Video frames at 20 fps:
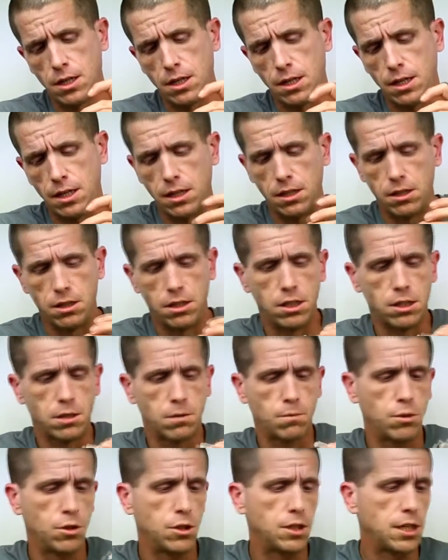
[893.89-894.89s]
in this
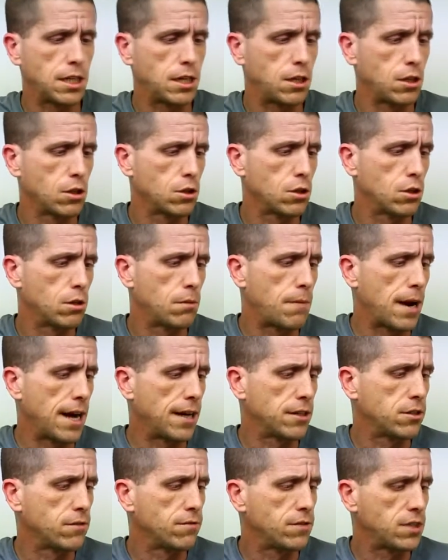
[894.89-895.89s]
particular
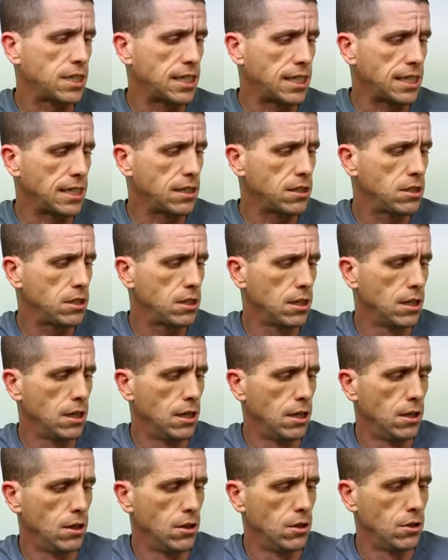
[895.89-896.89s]
batch of seeds.
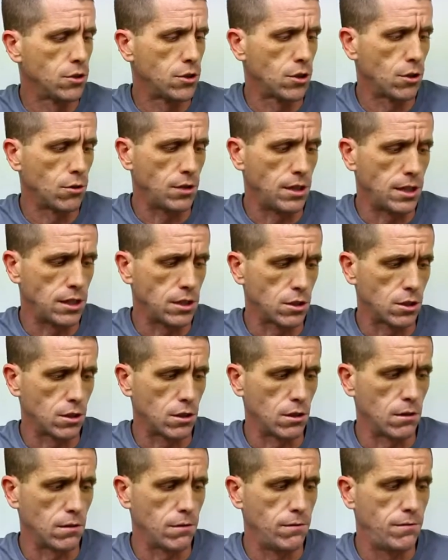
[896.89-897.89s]
So these
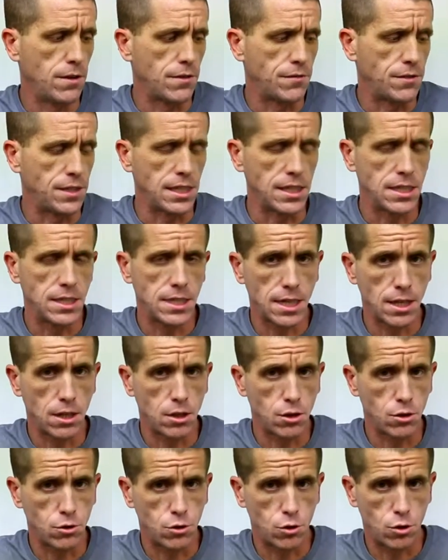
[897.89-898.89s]
are 50
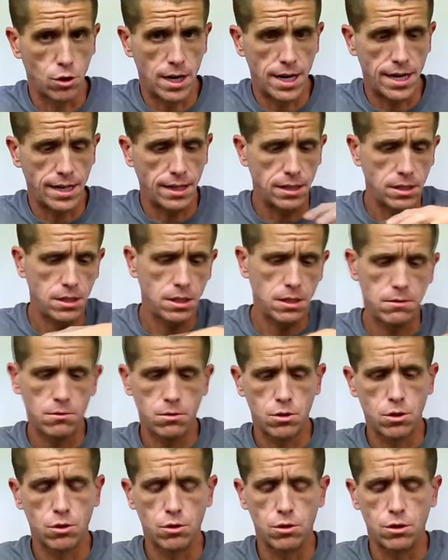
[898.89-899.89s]
cell trays,
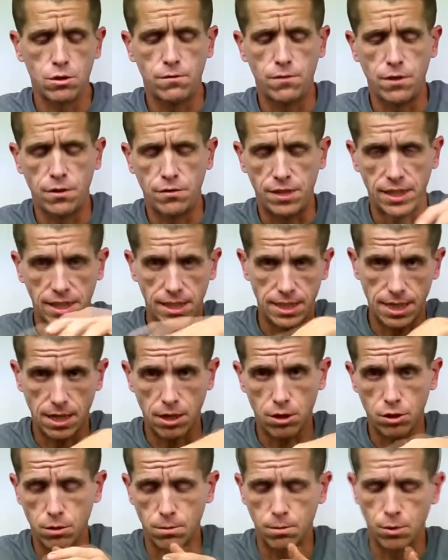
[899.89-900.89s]
so there's 50
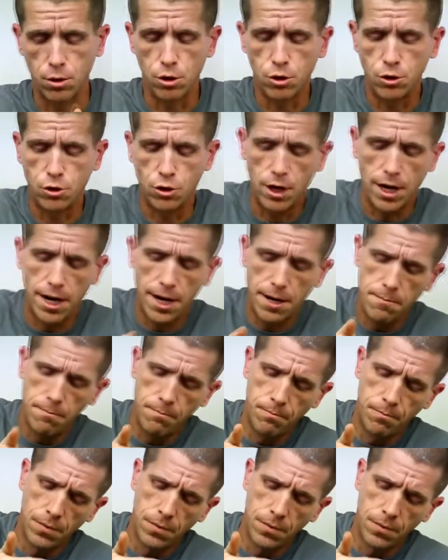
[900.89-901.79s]
cells per tray.